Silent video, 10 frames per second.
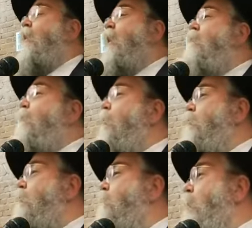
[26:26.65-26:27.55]
The
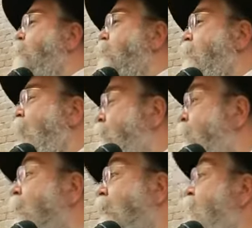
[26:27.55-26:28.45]
Tzemach gave the person the
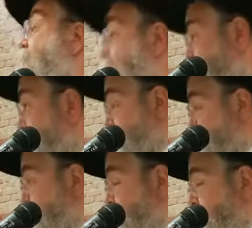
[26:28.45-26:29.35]
Maimon to copy
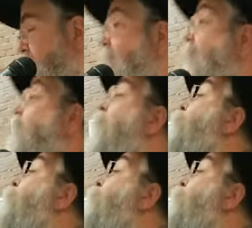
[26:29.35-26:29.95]
and finished.